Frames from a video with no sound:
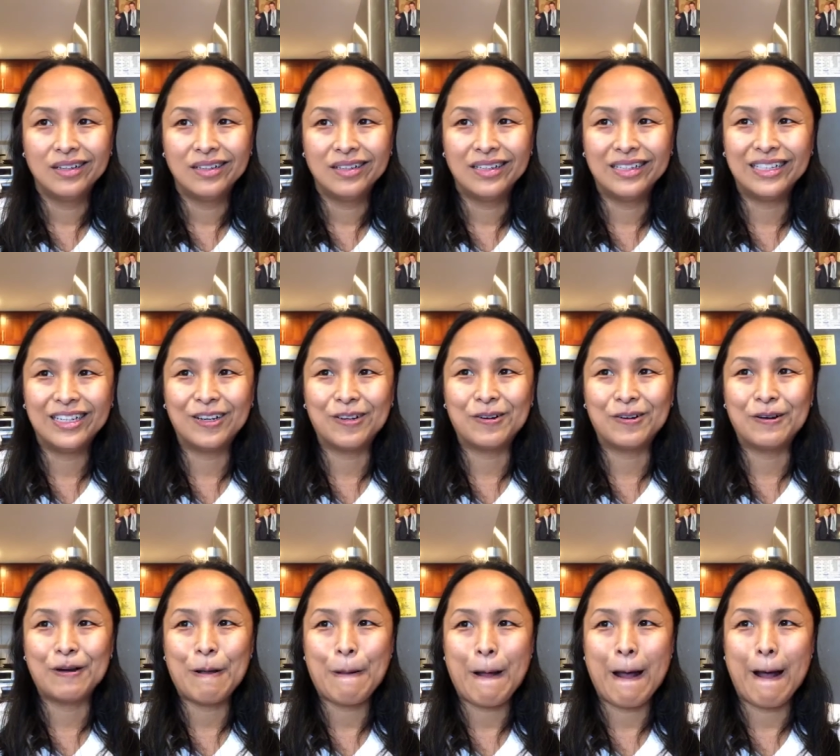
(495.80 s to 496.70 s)

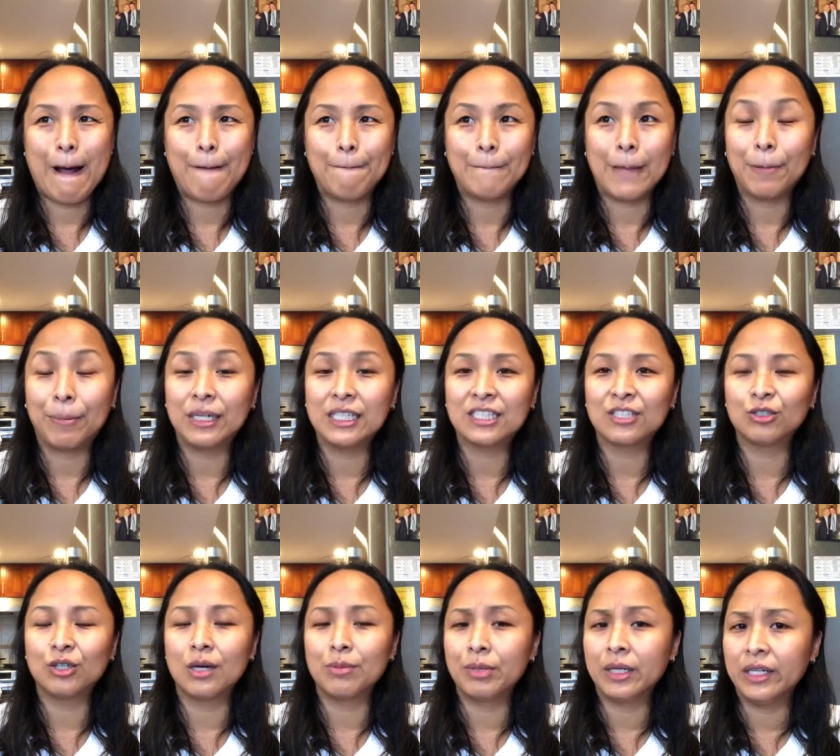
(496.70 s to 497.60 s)
my
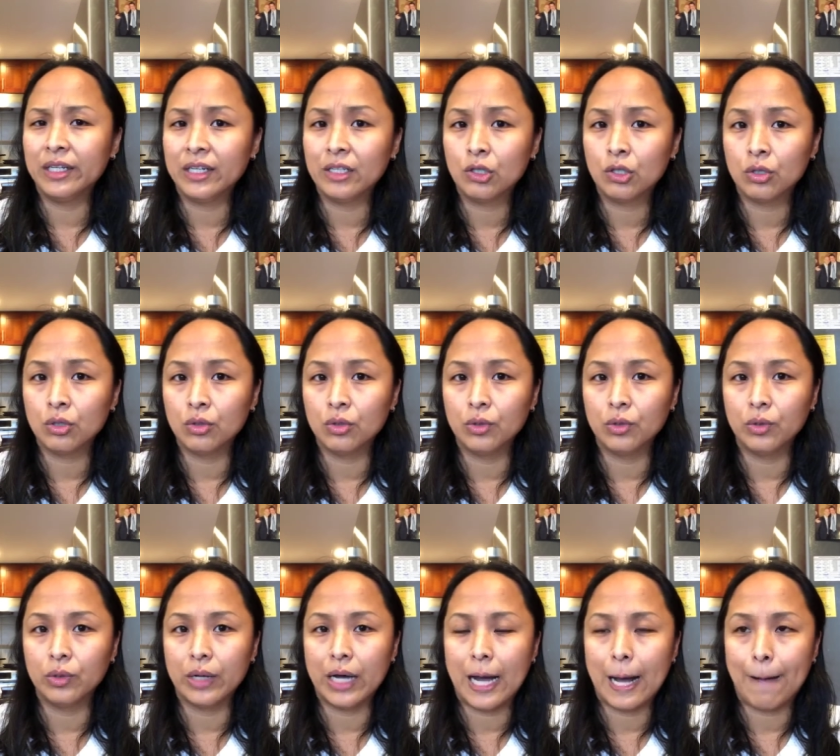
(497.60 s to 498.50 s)
personal opinion
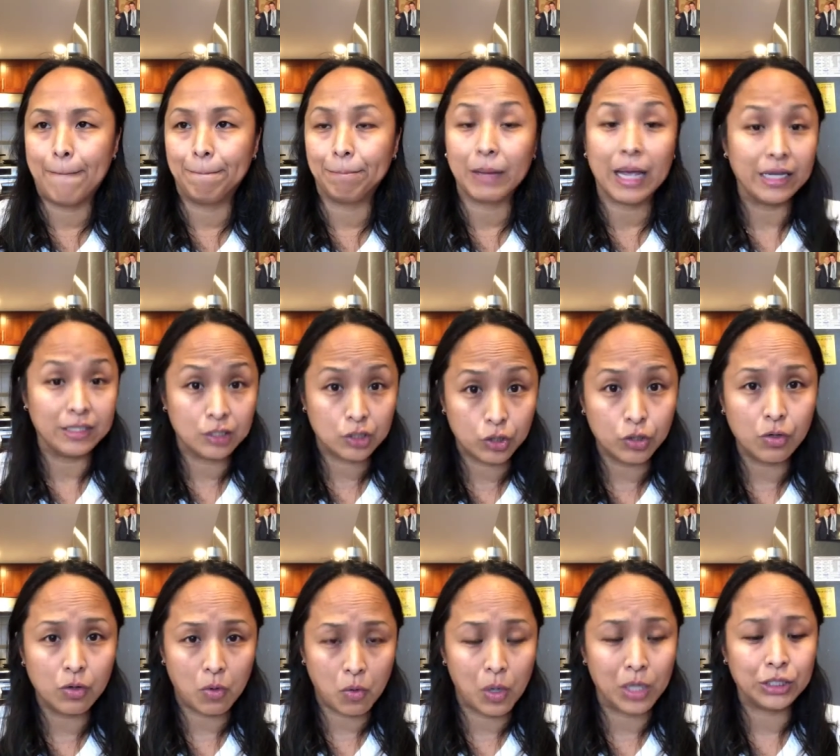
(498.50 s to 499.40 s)
to answer
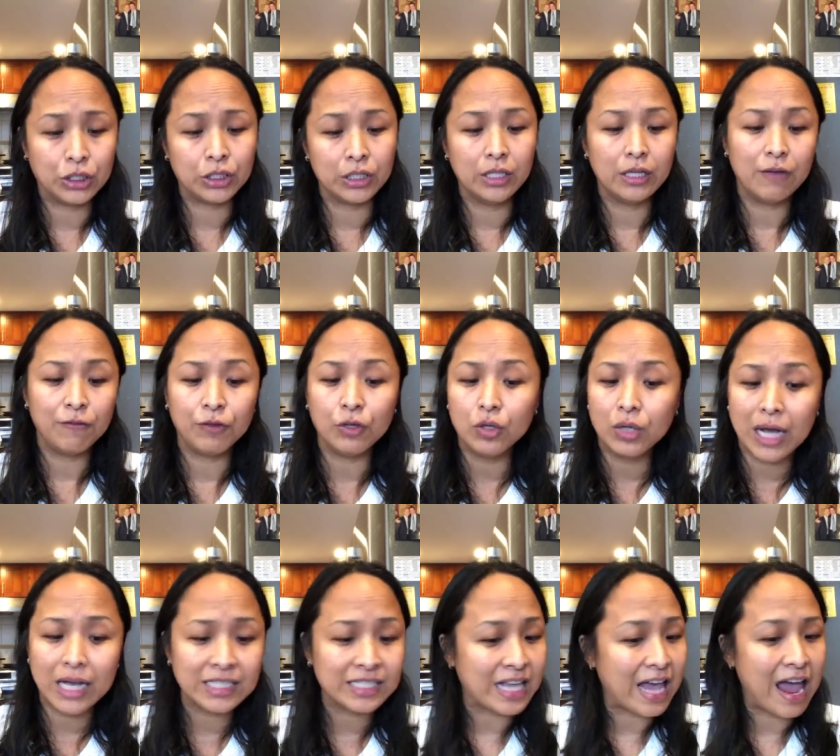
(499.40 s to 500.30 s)
your question. If you
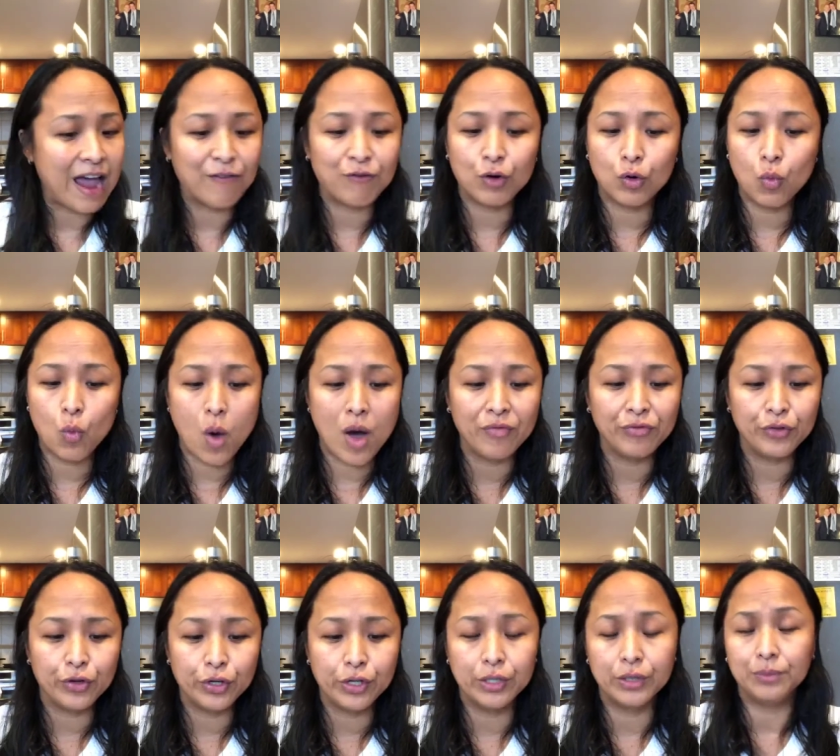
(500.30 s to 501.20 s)
guys ever
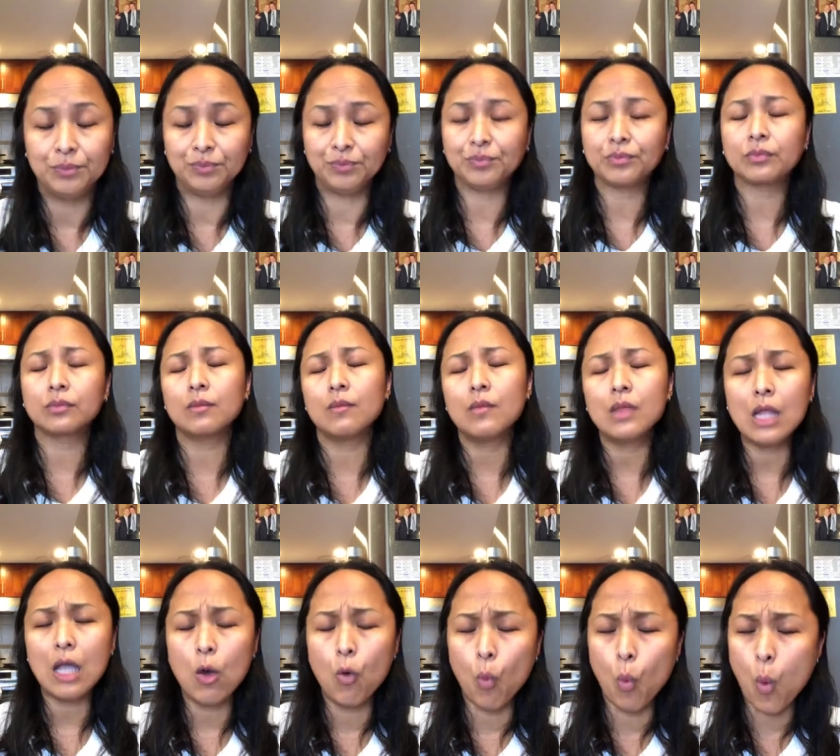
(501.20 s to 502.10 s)
wonder
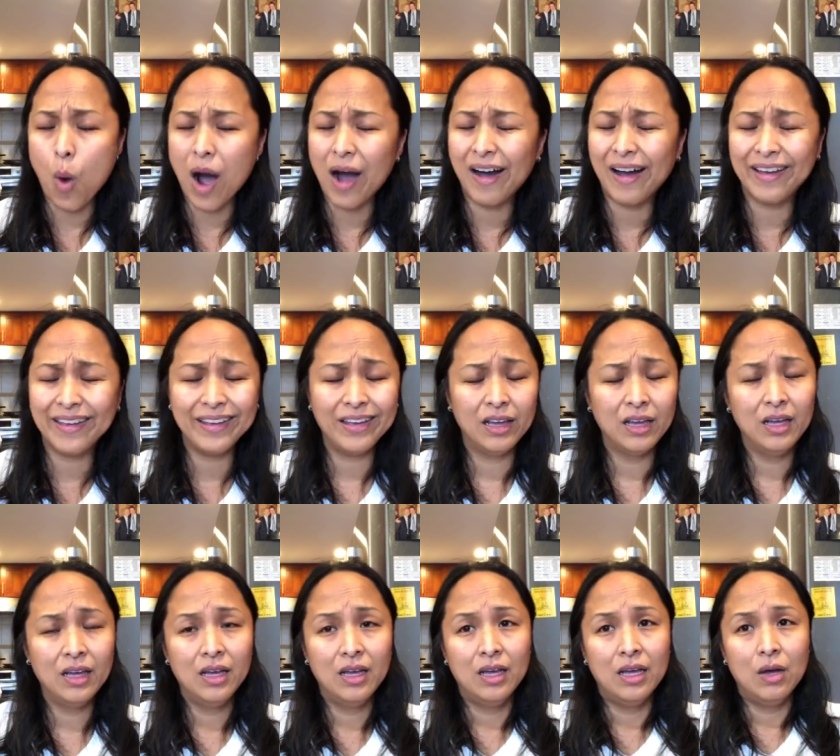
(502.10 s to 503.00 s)
why,
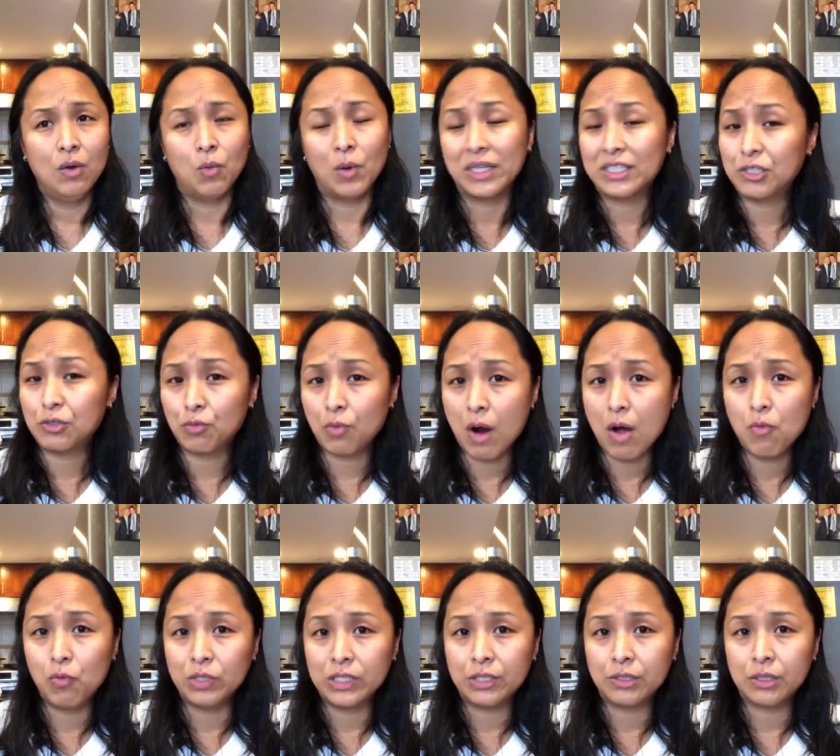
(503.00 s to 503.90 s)
what's
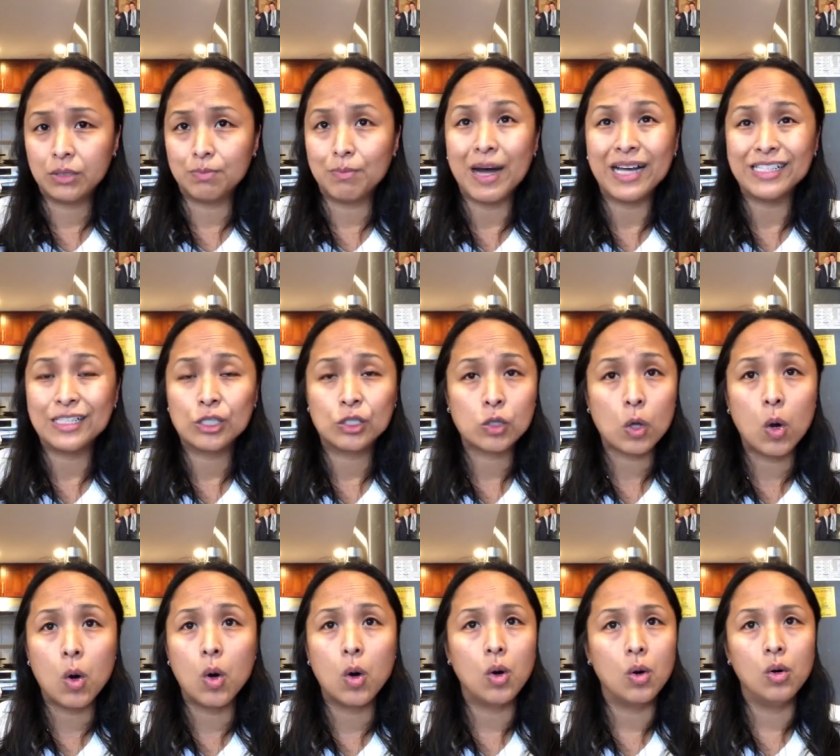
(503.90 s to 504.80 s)
wrong with my
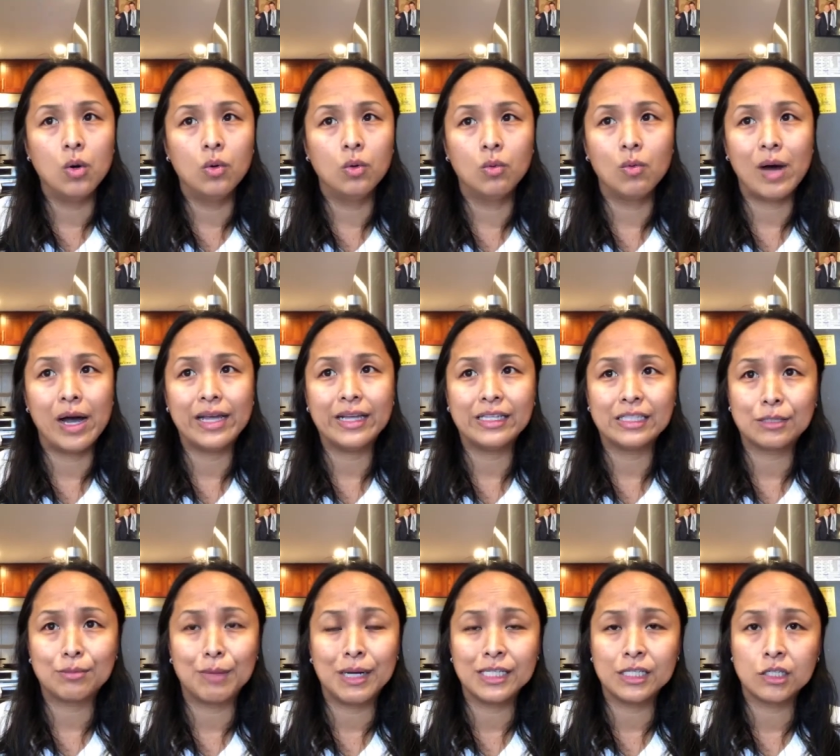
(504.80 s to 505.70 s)
soul? Why
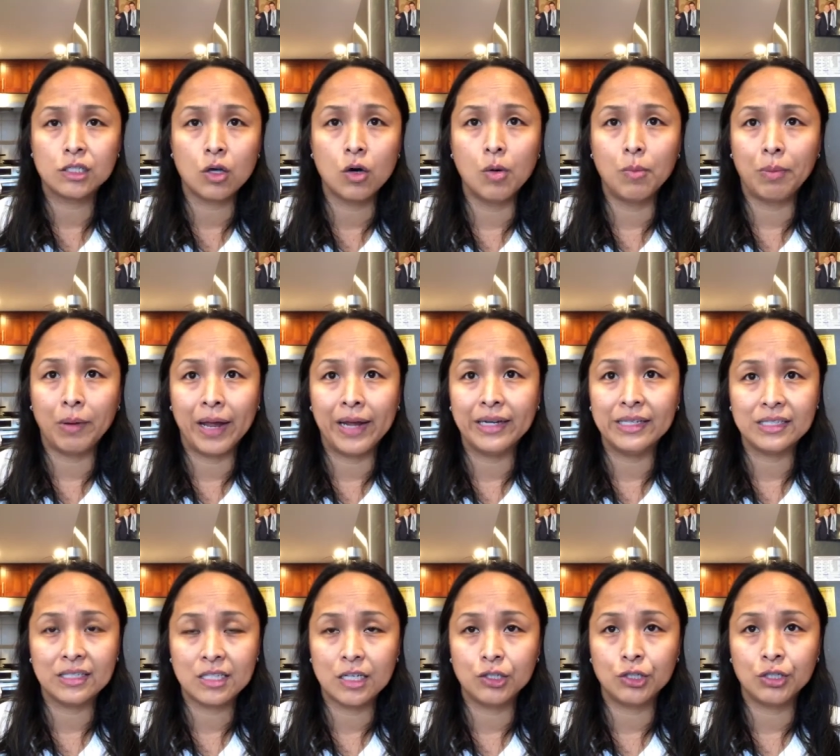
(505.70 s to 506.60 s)
is my soul
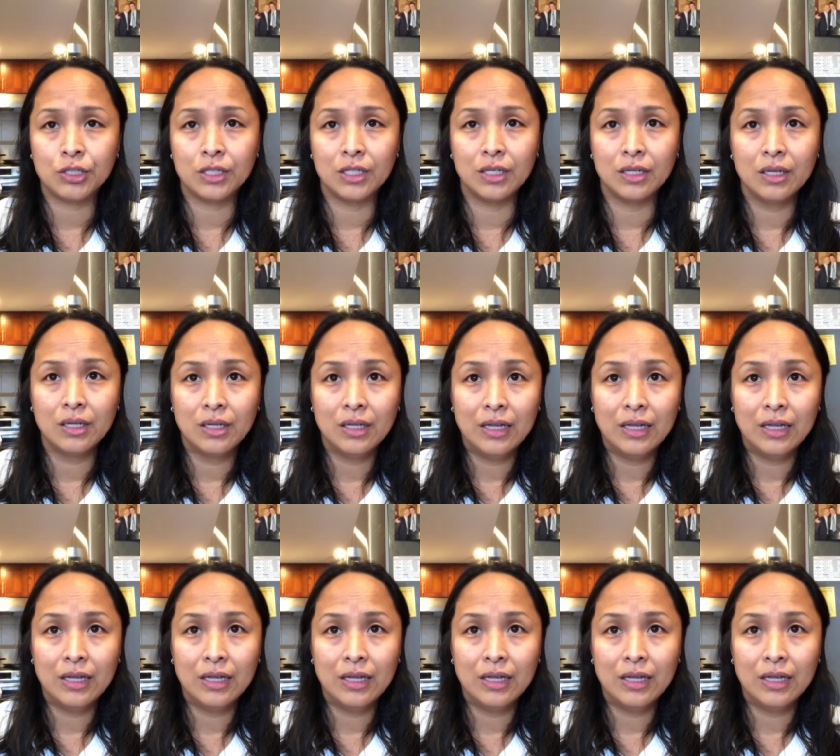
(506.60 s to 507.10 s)
planning such a